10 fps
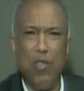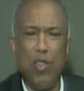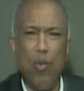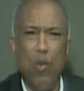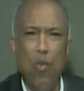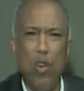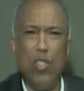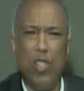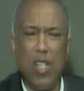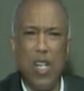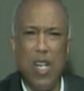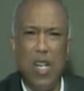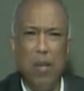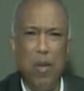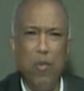and so we want you to
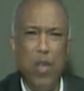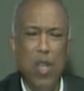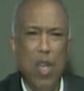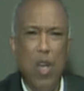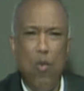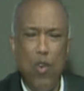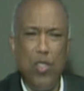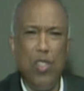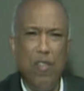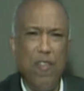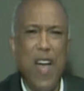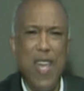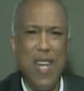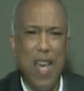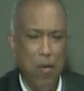come and we want you to
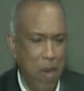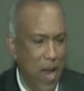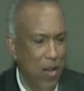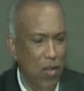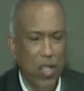find out about it.